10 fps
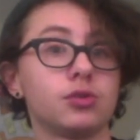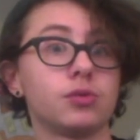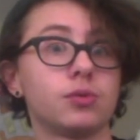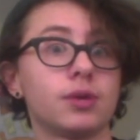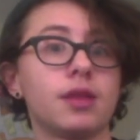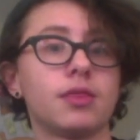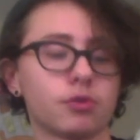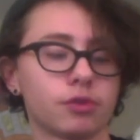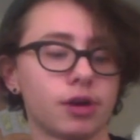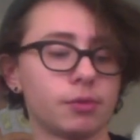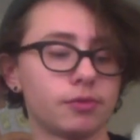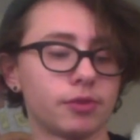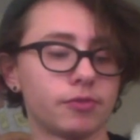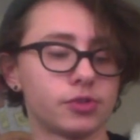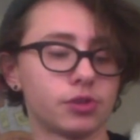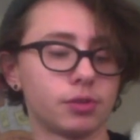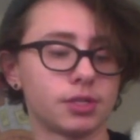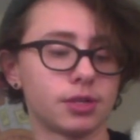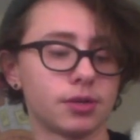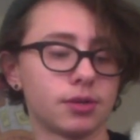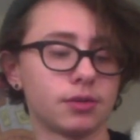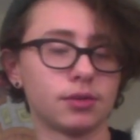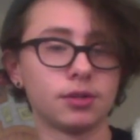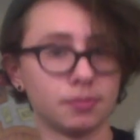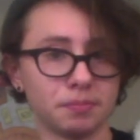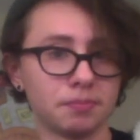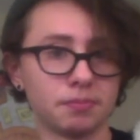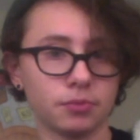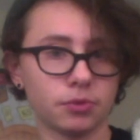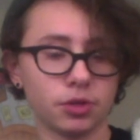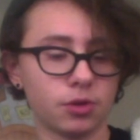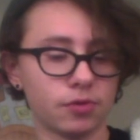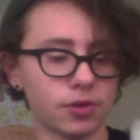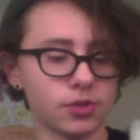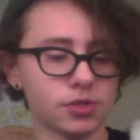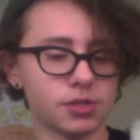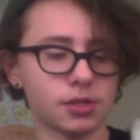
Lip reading: you in the realm of your physical material universe,